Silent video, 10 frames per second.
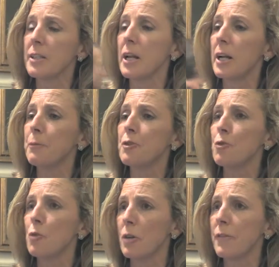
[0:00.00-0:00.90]
and I am
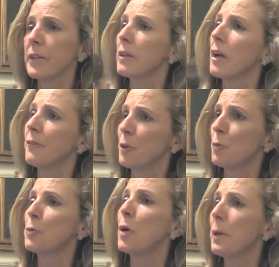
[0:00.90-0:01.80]
sure that the governor
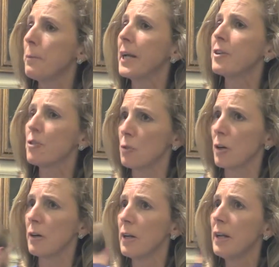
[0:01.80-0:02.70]
would want to make
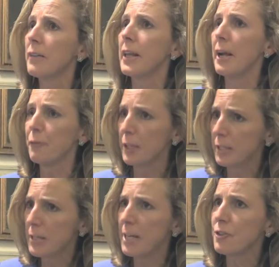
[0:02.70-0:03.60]
sure that every
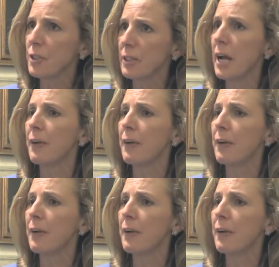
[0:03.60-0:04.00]
attention,